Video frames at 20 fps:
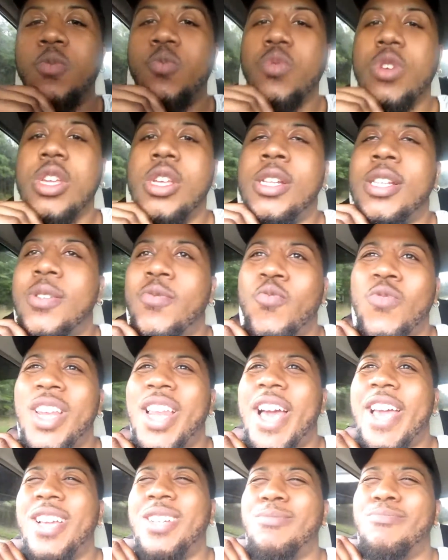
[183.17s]
We
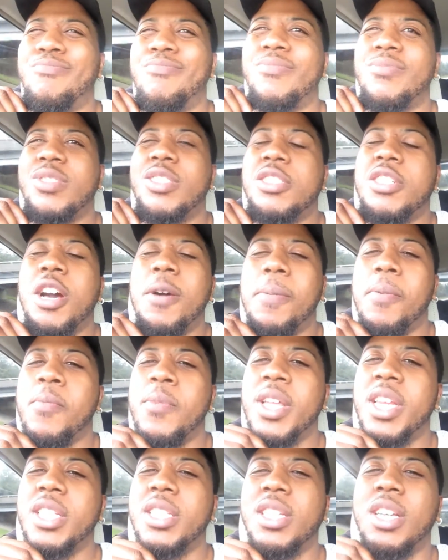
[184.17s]
like a couple
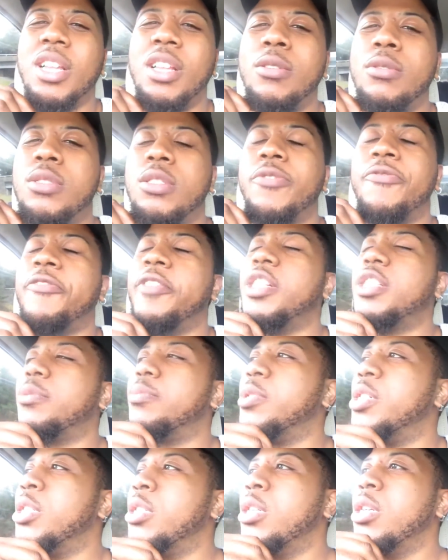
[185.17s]
minutes close to
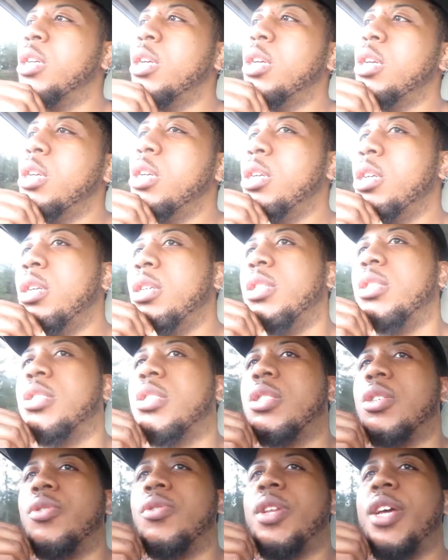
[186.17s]
Richmond.
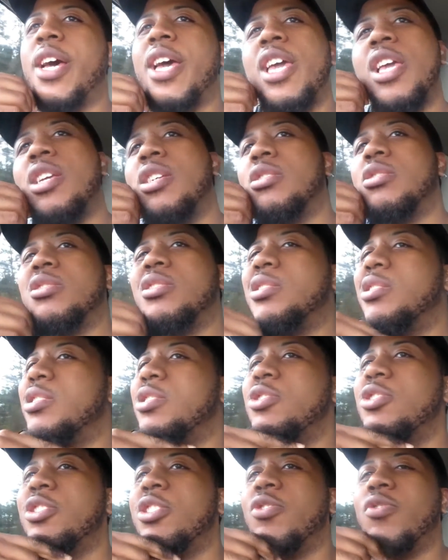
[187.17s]
So like,
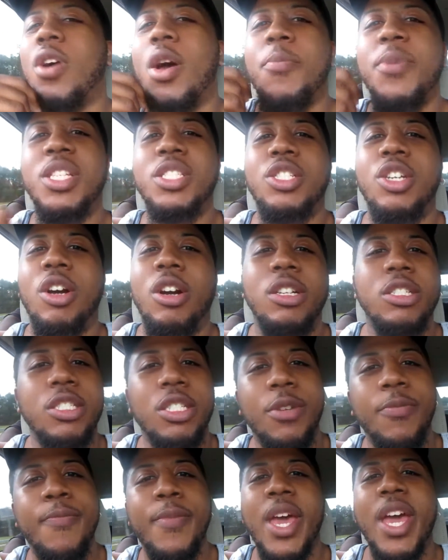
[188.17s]
you know, I'm in charge
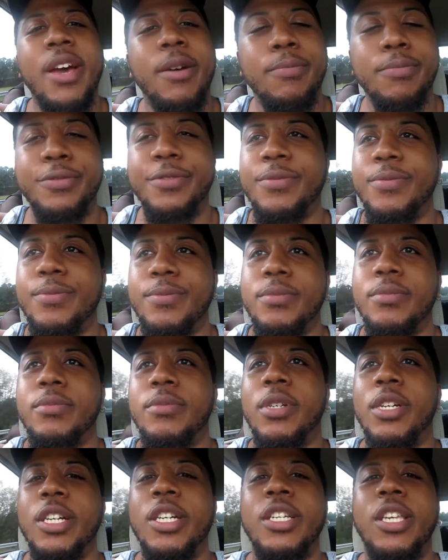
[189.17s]
of the map
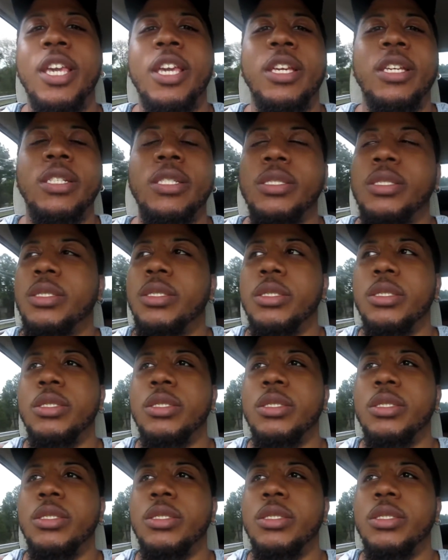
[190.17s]
again.